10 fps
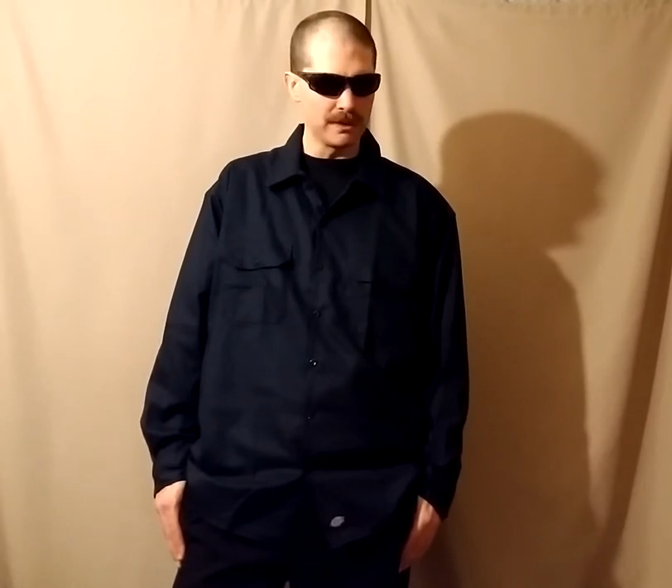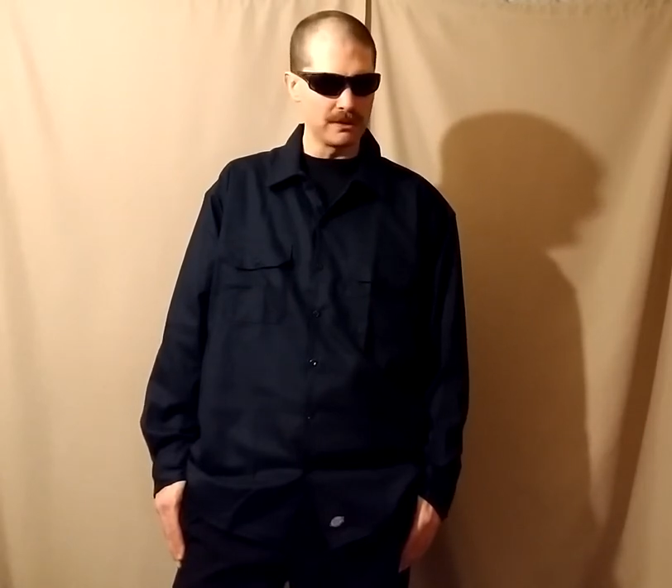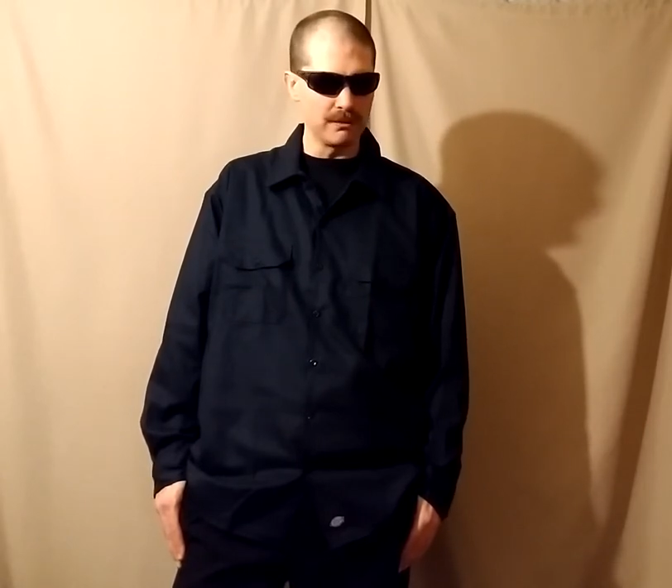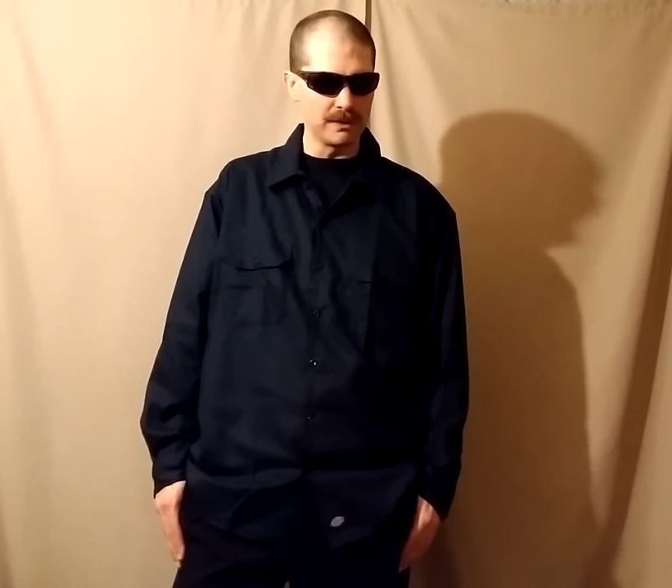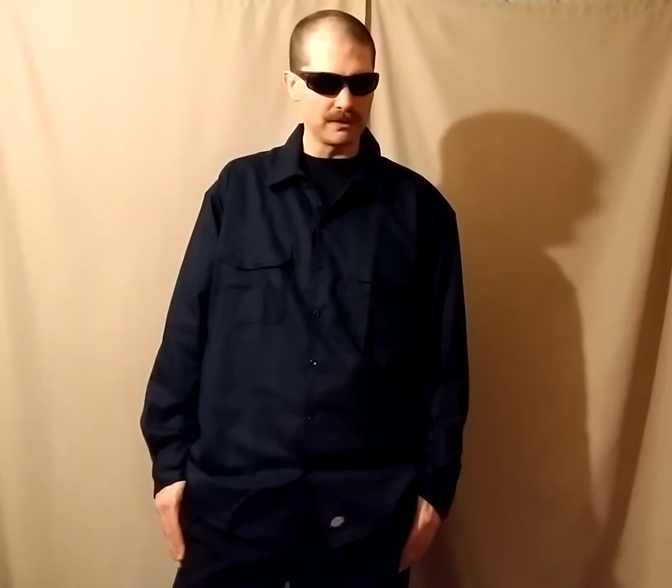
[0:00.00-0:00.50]
since
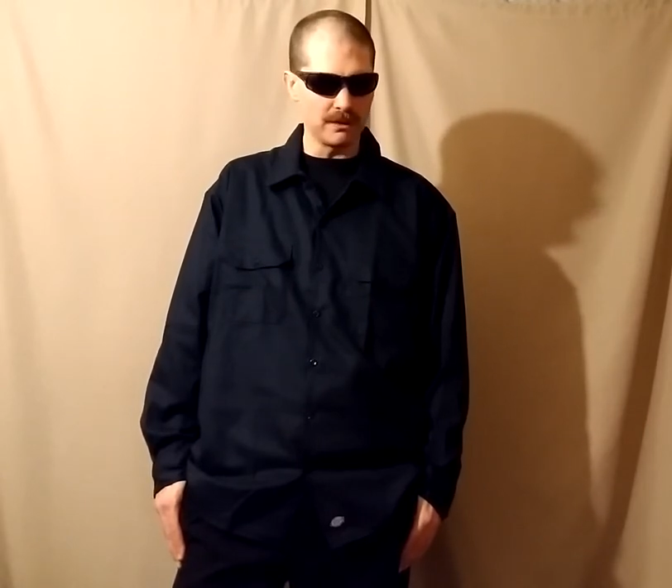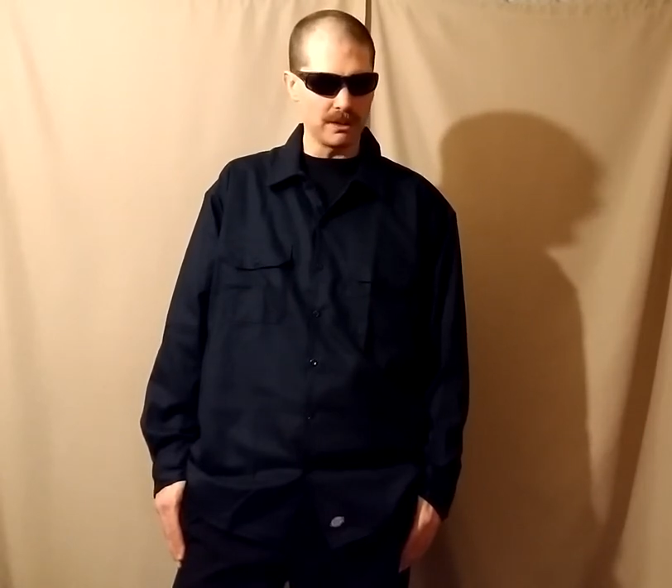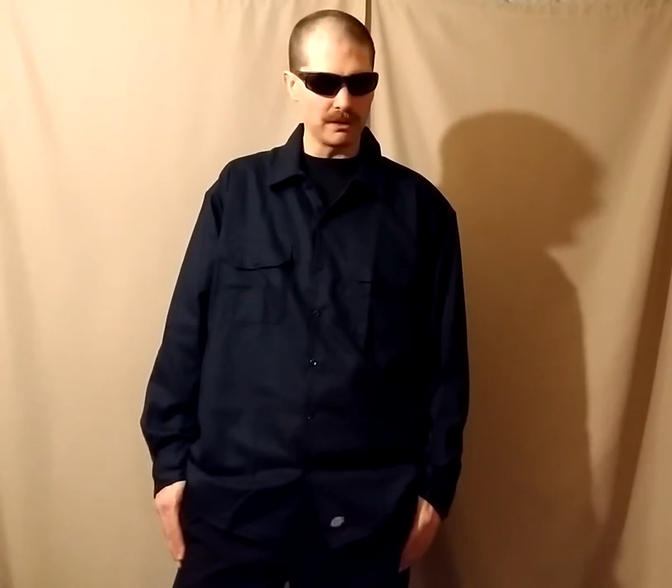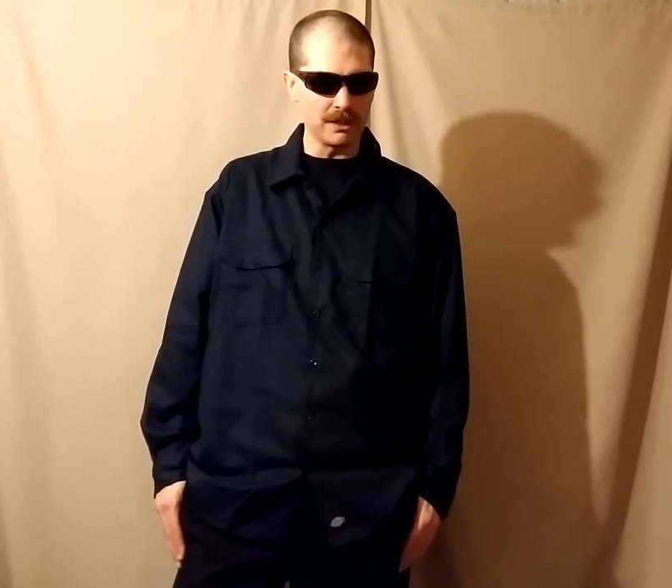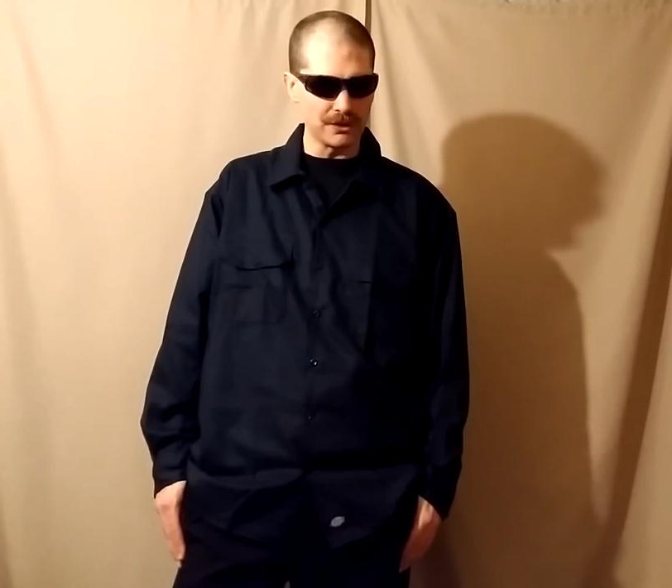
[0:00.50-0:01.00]
she was
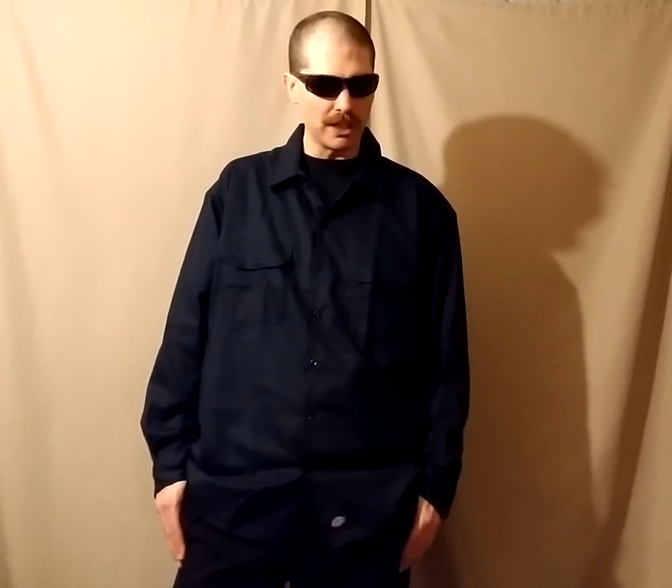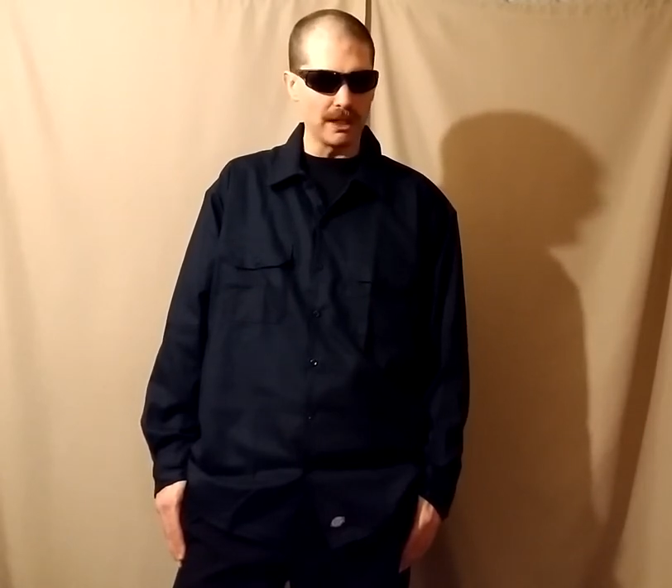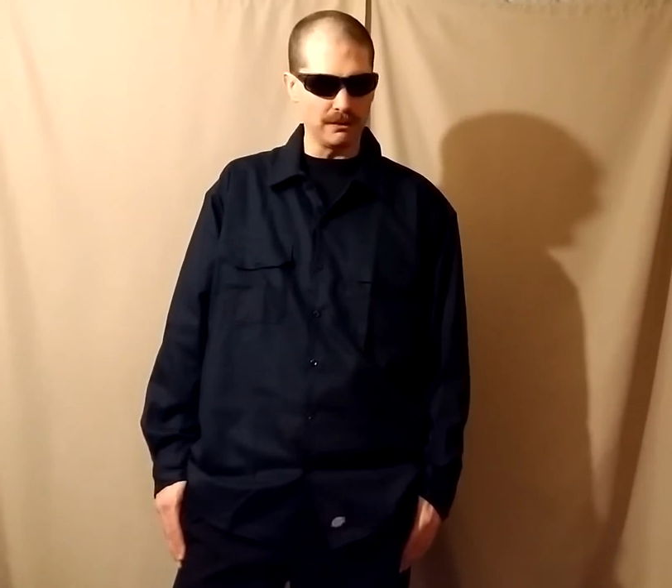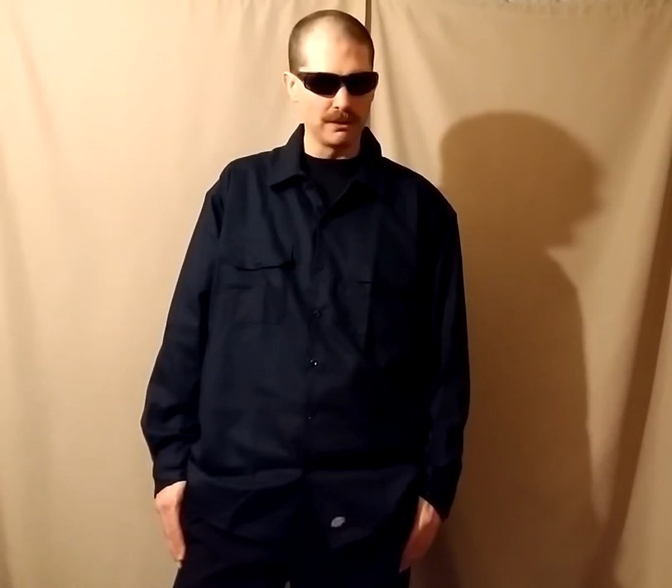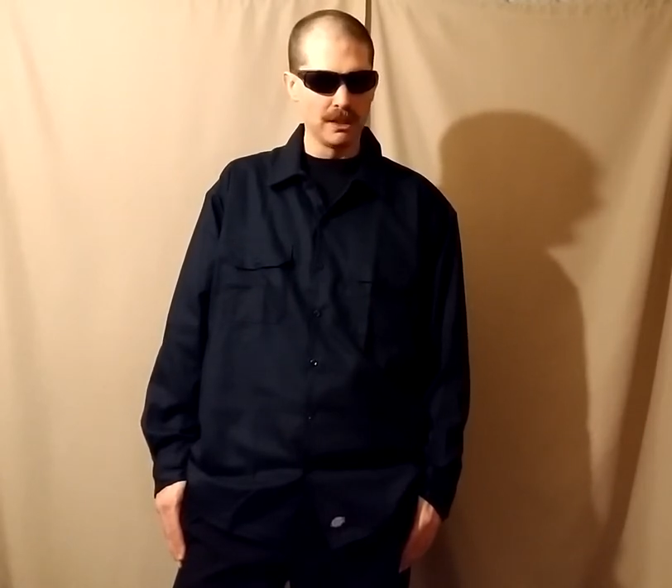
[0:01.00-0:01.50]
uh, a child.